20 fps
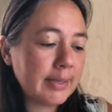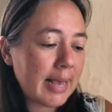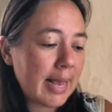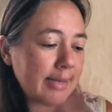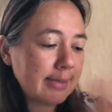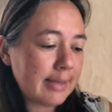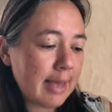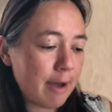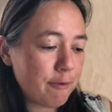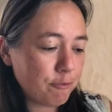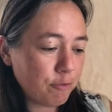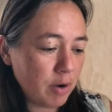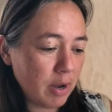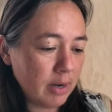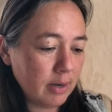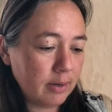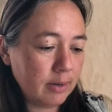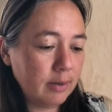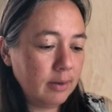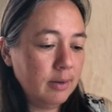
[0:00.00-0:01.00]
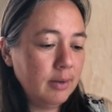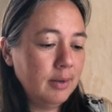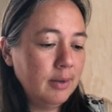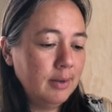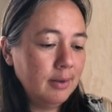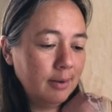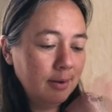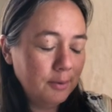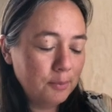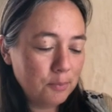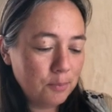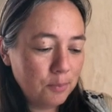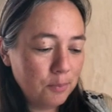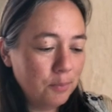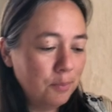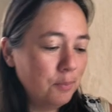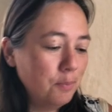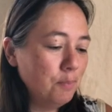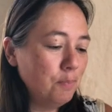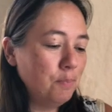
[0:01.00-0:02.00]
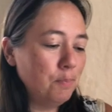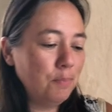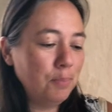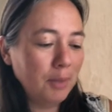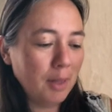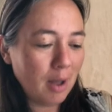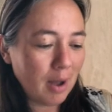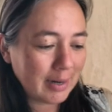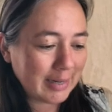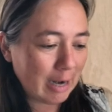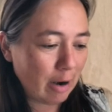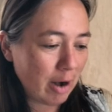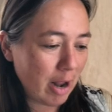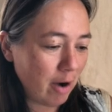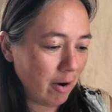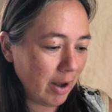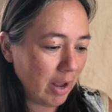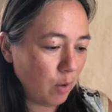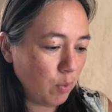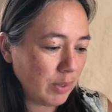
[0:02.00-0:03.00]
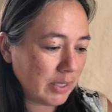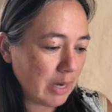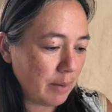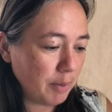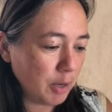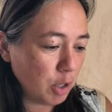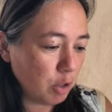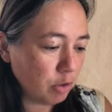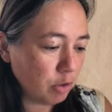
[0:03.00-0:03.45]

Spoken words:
this has that front blocked out area, which I'm a